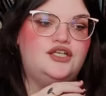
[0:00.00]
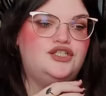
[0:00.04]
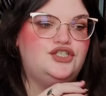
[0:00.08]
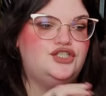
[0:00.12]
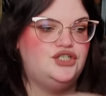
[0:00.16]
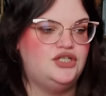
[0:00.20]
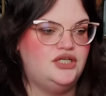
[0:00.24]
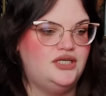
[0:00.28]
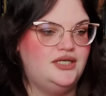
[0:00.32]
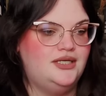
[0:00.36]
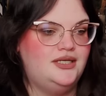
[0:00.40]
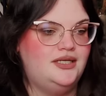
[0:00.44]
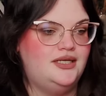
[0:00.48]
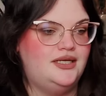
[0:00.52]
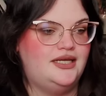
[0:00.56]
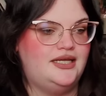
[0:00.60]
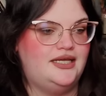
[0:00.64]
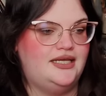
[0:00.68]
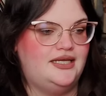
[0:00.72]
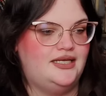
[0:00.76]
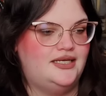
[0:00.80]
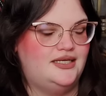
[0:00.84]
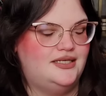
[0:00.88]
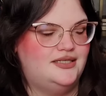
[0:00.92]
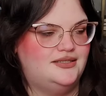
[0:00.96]
She
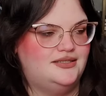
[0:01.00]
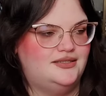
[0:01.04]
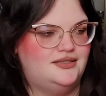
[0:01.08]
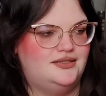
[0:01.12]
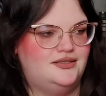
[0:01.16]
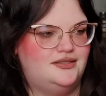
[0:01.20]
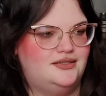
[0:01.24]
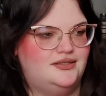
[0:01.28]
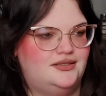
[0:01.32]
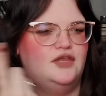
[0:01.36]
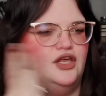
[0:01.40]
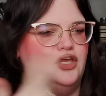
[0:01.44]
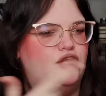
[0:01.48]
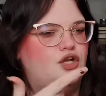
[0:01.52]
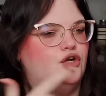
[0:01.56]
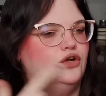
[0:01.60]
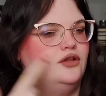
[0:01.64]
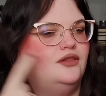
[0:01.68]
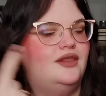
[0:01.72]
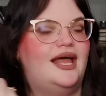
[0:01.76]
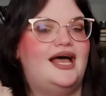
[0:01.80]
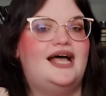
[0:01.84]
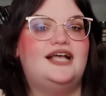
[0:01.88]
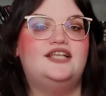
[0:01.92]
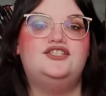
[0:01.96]
is in
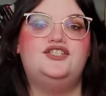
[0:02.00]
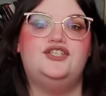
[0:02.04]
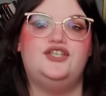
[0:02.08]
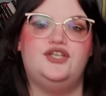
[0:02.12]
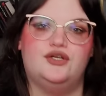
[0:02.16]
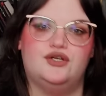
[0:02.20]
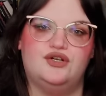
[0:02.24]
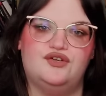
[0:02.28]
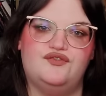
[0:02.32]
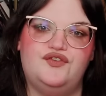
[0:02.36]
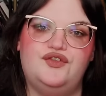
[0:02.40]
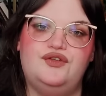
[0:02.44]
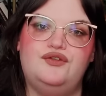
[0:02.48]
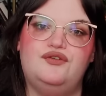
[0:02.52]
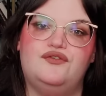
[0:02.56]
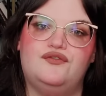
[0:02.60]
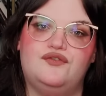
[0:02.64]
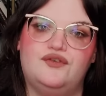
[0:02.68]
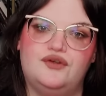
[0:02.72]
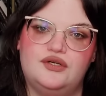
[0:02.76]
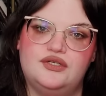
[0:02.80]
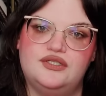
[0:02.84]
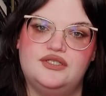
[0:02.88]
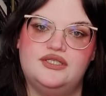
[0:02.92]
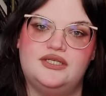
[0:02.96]
her last year of
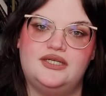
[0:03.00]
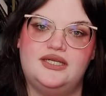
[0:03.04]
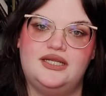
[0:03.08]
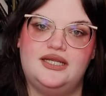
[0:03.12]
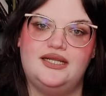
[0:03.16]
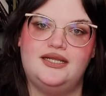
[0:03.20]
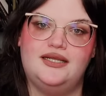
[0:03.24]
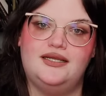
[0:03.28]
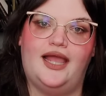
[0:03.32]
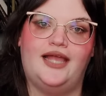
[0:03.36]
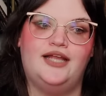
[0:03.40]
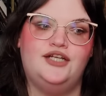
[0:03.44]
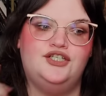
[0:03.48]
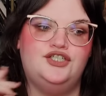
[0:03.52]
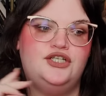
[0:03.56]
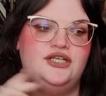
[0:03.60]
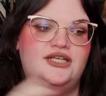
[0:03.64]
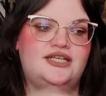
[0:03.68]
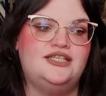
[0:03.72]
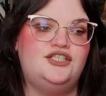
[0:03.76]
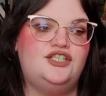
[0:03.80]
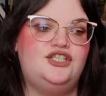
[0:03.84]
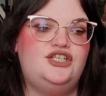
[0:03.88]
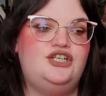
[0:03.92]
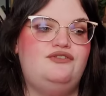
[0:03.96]
university and she
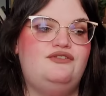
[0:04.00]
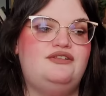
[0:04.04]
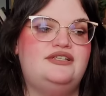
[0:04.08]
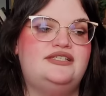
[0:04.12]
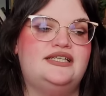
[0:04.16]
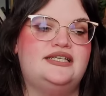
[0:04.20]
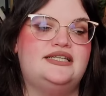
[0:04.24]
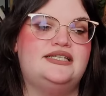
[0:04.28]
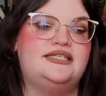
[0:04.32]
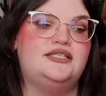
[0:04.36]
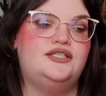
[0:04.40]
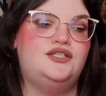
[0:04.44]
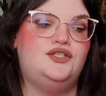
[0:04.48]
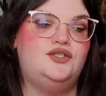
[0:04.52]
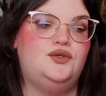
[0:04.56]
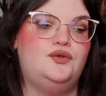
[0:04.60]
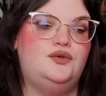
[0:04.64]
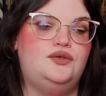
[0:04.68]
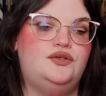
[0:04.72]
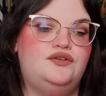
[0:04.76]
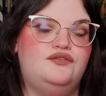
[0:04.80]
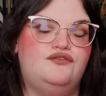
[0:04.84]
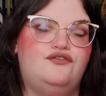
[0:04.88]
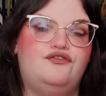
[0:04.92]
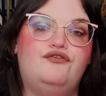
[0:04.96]
has to do this like
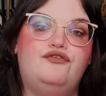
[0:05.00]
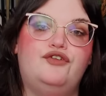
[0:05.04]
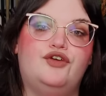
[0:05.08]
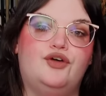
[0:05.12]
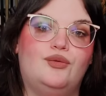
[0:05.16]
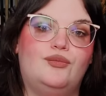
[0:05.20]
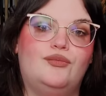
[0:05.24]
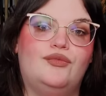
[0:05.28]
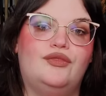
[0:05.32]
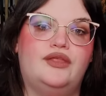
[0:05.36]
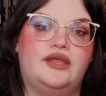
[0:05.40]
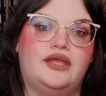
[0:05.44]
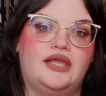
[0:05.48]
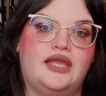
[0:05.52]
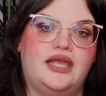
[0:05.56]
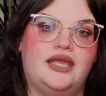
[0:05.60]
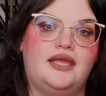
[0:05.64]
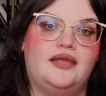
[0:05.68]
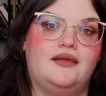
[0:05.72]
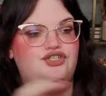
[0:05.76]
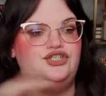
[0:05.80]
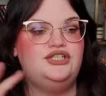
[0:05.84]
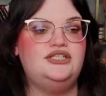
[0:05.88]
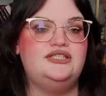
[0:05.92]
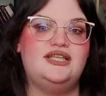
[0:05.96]
student film
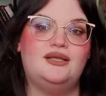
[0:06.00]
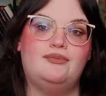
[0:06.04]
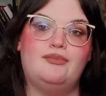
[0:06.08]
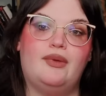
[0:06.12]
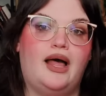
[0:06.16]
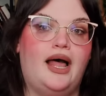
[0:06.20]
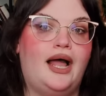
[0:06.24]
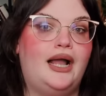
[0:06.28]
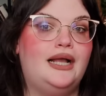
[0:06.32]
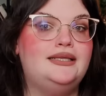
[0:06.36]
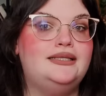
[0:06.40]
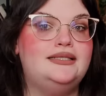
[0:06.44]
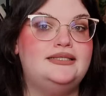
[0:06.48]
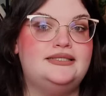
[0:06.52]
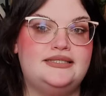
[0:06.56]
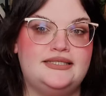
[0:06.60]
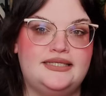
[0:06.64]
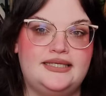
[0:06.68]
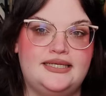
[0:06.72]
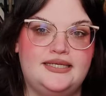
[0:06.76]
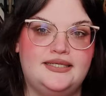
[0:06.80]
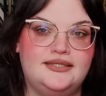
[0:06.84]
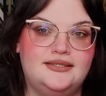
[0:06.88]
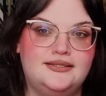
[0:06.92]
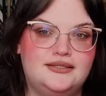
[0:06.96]
thingy. She's like behind the
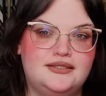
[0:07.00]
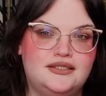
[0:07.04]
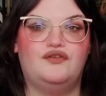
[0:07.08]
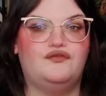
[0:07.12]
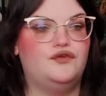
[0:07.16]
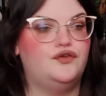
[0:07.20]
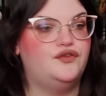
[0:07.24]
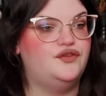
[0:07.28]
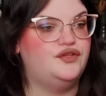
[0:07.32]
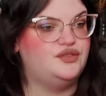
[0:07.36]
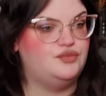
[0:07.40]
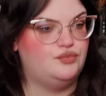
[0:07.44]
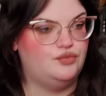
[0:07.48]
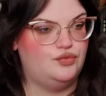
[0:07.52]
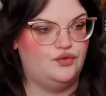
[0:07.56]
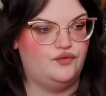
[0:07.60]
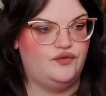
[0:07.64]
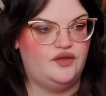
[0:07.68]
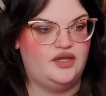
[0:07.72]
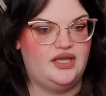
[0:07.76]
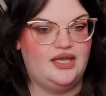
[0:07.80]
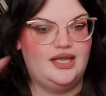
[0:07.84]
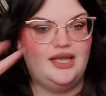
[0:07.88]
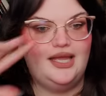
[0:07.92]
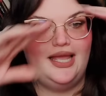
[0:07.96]
scenes for this
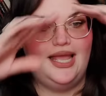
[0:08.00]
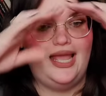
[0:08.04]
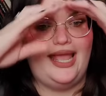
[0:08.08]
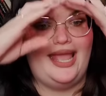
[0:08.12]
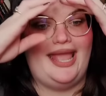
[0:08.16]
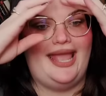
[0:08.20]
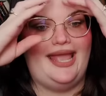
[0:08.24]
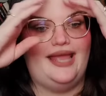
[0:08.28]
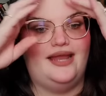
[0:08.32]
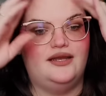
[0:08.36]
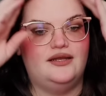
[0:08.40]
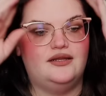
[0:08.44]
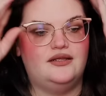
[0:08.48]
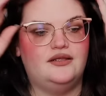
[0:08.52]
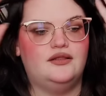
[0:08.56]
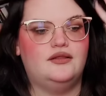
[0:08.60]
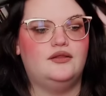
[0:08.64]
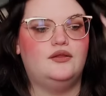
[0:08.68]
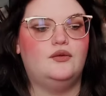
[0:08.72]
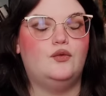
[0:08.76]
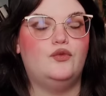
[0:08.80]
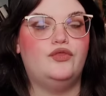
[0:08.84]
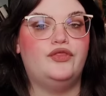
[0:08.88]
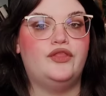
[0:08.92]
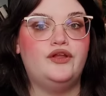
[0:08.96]
movie and
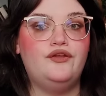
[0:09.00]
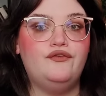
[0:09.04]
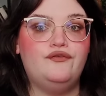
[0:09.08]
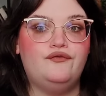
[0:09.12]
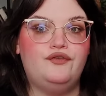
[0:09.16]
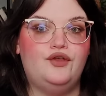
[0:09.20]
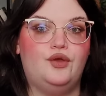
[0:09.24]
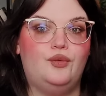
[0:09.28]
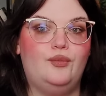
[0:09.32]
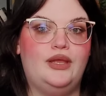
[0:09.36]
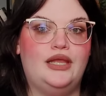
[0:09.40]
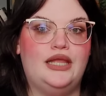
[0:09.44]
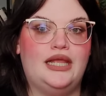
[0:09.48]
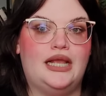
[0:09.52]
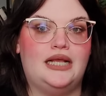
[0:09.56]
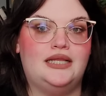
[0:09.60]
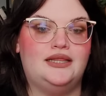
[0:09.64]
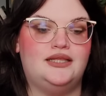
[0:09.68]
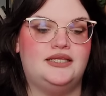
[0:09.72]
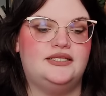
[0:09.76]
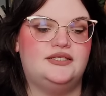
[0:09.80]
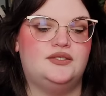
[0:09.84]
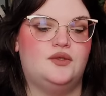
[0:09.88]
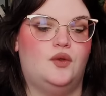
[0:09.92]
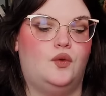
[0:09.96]
they're filming
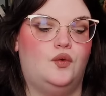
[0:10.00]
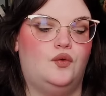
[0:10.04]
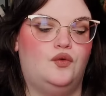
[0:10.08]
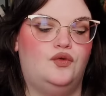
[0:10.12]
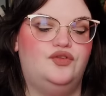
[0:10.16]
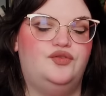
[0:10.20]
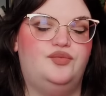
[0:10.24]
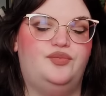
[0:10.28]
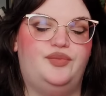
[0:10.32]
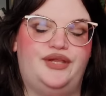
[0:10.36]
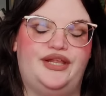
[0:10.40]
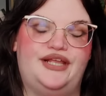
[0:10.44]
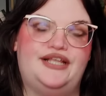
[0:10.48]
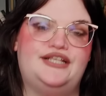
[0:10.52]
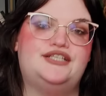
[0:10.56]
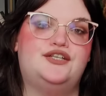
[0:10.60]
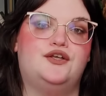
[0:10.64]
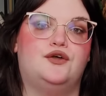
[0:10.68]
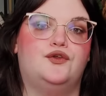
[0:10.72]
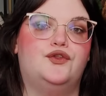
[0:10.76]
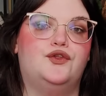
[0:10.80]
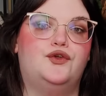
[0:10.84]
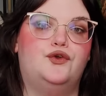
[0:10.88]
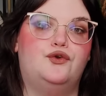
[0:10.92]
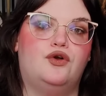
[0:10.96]
at this old place
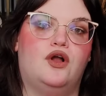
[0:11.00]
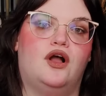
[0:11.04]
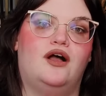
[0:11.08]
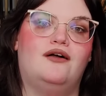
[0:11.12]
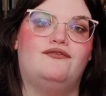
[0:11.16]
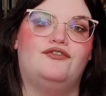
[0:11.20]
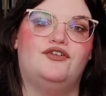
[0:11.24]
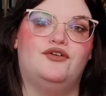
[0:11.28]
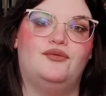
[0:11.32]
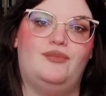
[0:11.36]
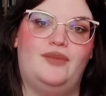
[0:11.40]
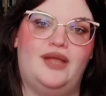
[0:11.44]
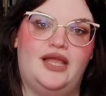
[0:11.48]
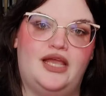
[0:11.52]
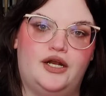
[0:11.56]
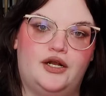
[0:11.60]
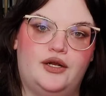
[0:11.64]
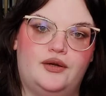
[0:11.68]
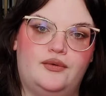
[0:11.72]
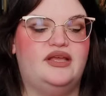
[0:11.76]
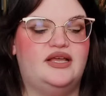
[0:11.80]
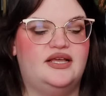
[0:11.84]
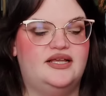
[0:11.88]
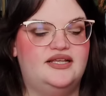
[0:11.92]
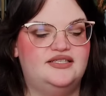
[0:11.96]
called the Crawford Manor
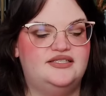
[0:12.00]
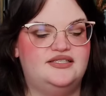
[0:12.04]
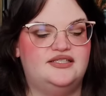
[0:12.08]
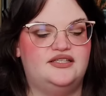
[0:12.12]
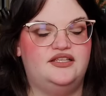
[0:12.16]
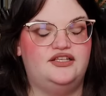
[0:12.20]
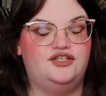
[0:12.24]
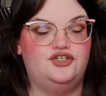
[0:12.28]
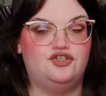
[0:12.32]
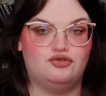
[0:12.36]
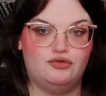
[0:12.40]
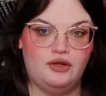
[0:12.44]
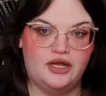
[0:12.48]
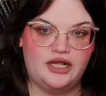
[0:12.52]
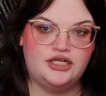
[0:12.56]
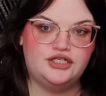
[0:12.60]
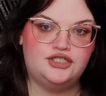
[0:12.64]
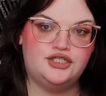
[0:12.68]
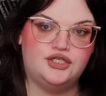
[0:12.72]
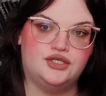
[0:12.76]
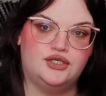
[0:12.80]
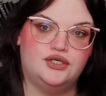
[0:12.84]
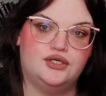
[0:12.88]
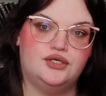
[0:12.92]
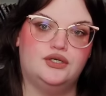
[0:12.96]
because the
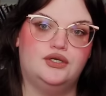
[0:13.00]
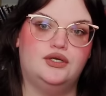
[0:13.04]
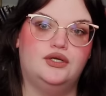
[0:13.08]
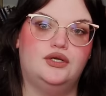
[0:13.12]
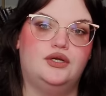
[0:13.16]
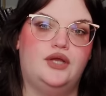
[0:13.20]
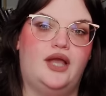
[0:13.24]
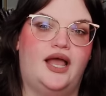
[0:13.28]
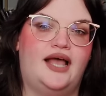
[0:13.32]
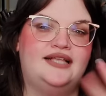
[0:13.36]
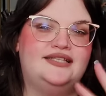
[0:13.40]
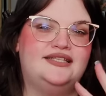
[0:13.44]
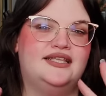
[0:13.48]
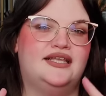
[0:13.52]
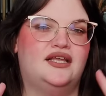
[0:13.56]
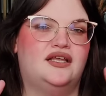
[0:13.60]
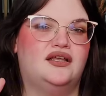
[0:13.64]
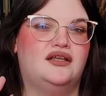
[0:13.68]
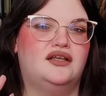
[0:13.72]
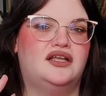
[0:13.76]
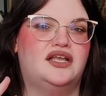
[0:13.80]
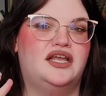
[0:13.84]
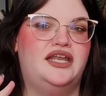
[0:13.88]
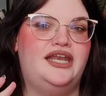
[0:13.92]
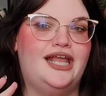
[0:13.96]
director has
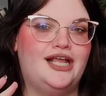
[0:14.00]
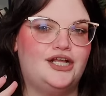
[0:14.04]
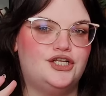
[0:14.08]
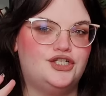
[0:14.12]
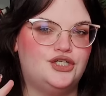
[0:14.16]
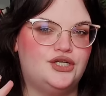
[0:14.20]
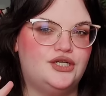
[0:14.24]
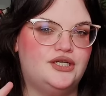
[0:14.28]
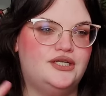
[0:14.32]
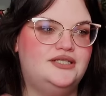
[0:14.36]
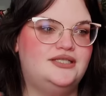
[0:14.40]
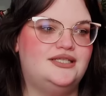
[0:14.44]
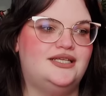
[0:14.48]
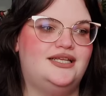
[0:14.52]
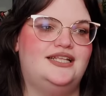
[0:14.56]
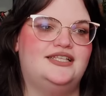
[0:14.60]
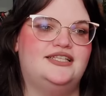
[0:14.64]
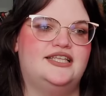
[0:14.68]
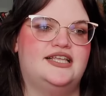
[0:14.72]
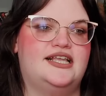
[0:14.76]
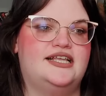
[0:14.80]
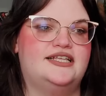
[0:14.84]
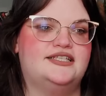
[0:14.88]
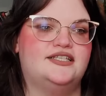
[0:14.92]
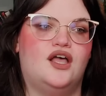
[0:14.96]
like connections and
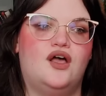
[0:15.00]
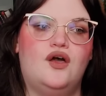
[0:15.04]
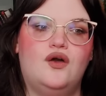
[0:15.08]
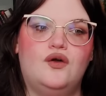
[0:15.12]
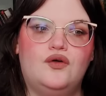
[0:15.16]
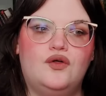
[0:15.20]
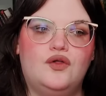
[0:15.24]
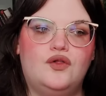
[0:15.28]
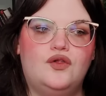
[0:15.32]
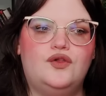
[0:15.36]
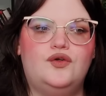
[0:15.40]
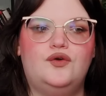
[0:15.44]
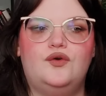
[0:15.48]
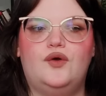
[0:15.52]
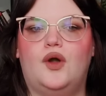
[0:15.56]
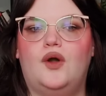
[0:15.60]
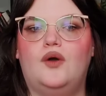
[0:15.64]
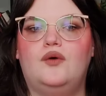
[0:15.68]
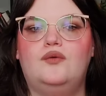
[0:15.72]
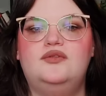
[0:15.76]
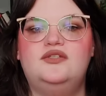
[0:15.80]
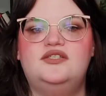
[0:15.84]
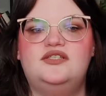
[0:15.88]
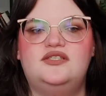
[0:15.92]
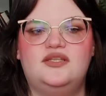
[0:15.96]
it's like his uncle who
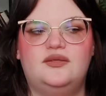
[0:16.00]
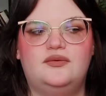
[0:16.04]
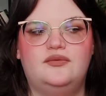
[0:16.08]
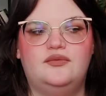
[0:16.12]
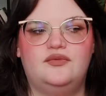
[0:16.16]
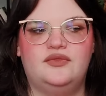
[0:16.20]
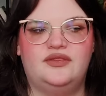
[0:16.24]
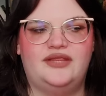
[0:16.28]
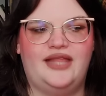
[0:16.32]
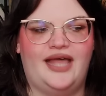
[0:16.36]
owns the